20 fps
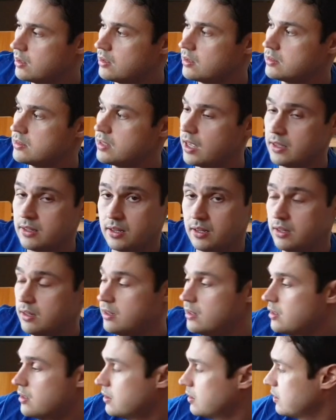
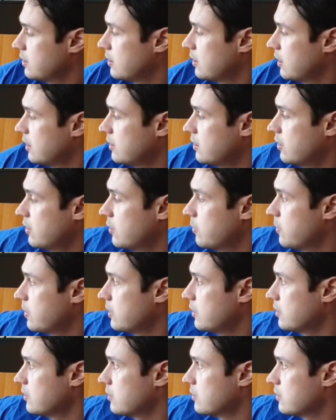satin, and the other one
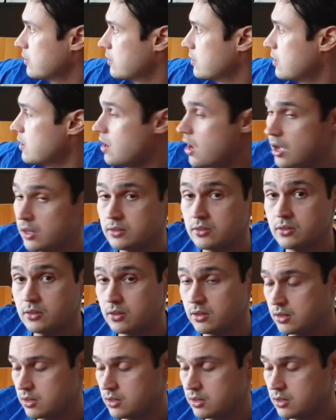is not.